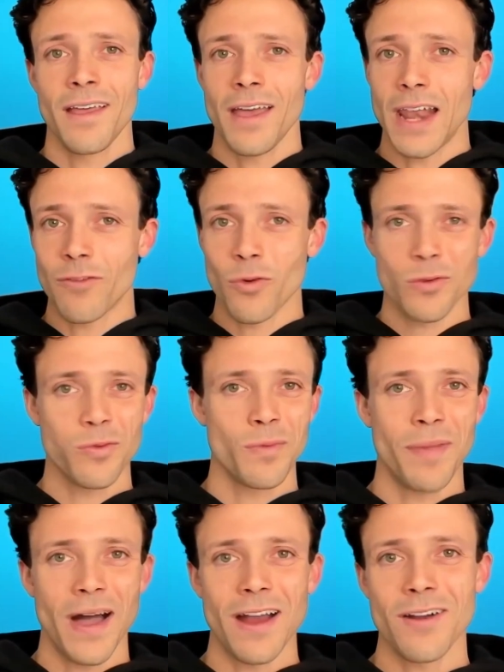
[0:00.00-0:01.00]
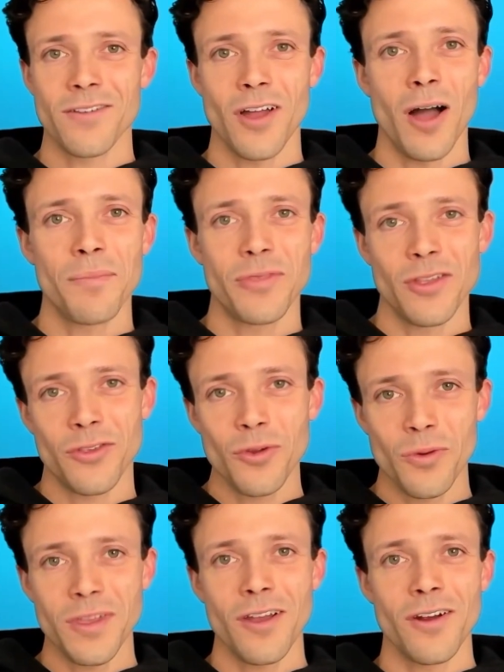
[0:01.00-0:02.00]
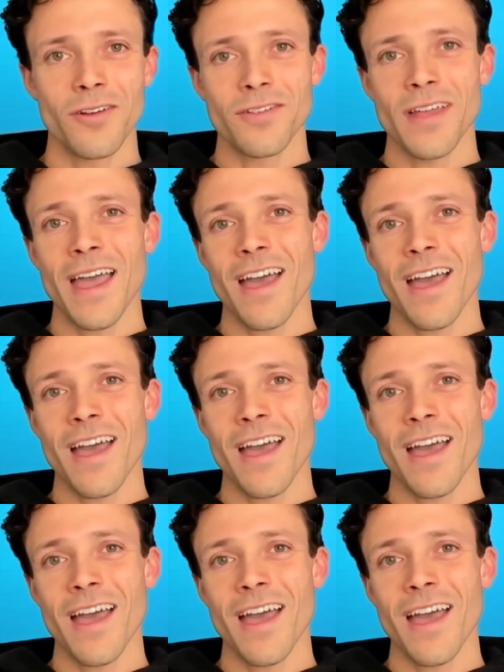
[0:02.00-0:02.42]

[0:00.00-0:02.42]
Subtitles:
And I've worked with buyers up to 2 years,